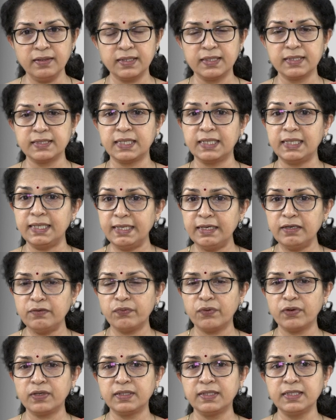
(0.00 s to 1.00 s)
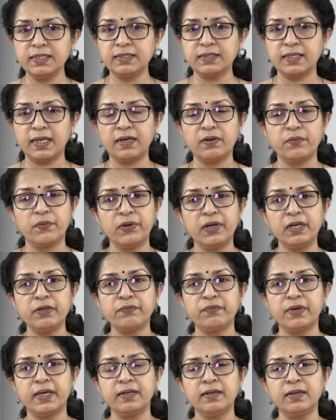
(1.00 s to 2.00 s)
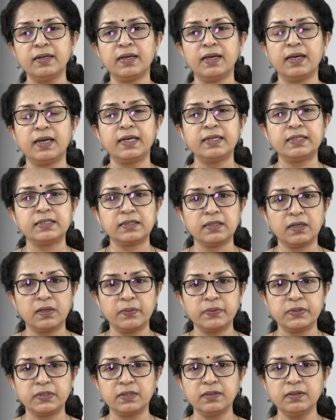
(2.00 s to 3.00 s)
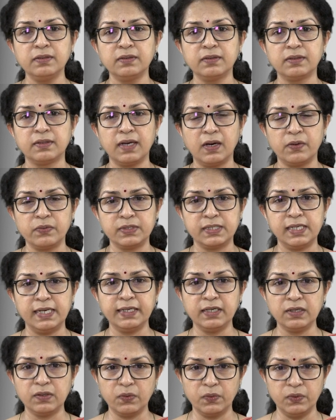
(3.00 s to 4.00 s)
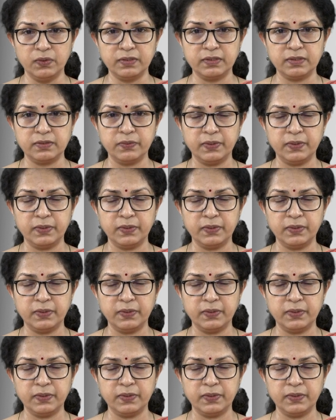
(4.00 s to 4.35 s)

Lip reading: There is a need for this, and only when it serves the counseling goals.